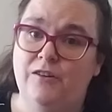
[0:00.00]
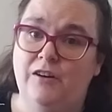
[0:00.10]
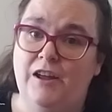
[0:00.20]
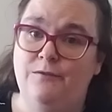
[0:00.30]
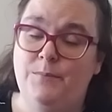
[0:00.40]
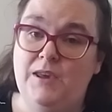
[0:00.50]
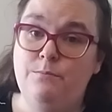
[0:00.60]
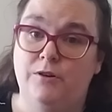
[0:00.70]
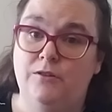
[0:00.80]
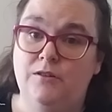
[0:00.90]
a lot of
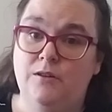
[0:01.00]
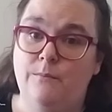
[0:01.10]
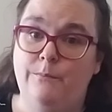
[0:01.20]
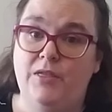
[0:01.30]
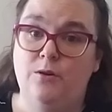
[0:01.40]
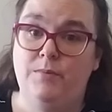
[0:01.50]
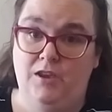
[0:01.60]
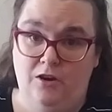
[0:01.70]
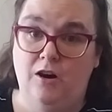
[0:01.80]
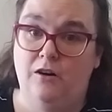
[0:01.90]
people, but they're being
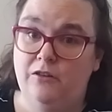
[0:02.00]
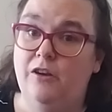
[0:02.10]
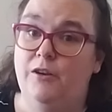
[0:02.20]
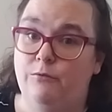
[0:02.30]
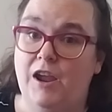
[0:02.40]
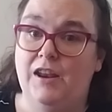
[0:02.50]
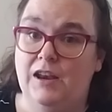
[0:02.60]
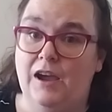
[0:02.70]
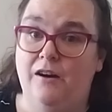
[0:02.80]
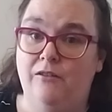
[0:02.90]
called on right
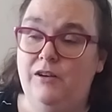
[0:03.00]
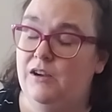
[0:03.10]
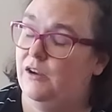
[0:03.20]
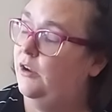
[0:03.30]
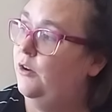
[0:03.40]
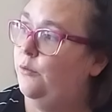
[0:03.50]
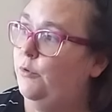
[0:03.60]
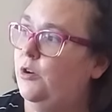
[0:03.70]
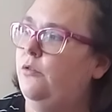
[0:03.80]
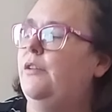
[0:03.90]
now. We
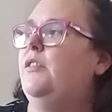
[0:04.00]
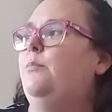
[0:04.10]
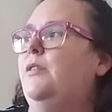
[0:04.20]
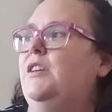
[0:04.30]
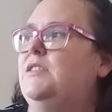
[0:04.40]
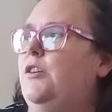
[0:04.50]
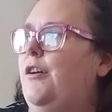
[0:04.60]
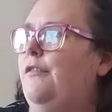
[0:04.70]
don't live in a place near our